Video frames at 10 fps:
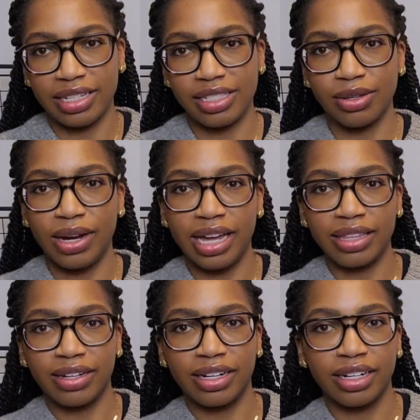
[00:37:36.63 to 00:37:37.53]
So
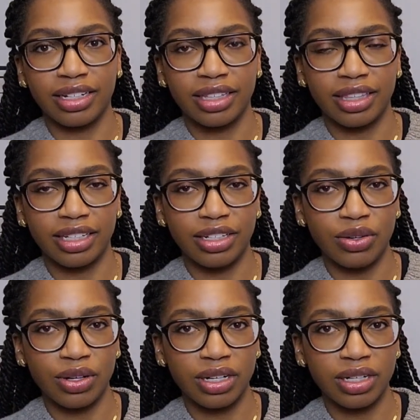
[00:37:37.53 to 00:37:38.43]
either the
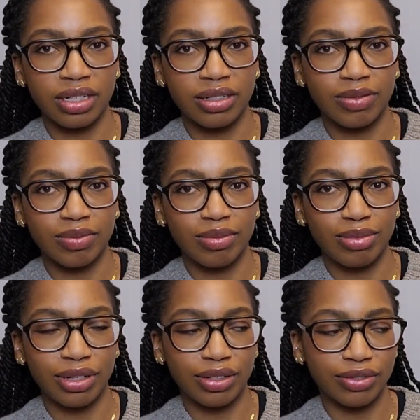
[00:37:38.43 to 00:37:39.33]
Njord
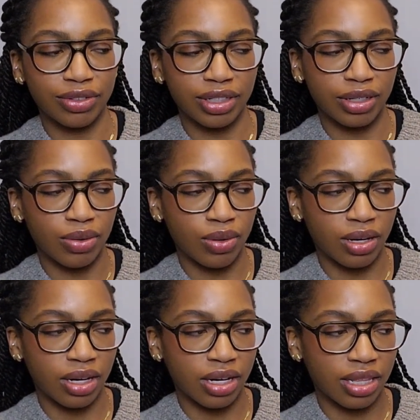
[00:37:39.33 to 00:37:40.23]
pullover
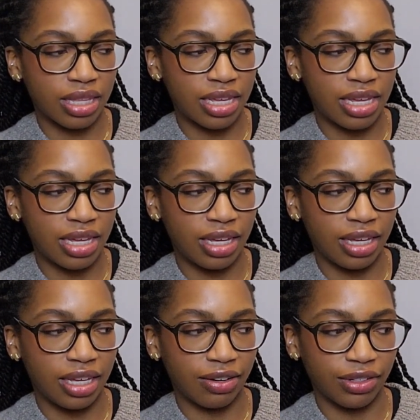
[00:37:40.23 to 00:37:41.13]
or the
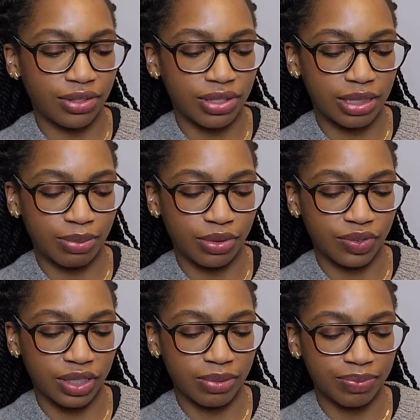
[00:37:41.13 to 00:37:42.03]
Euro
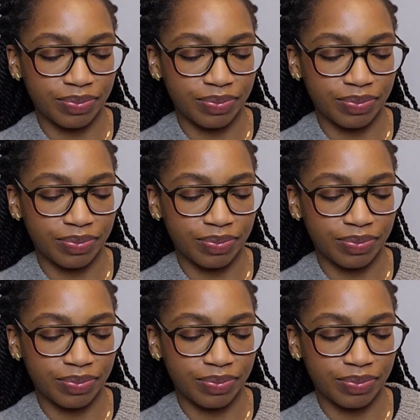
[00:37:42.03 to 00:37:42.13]
slipover.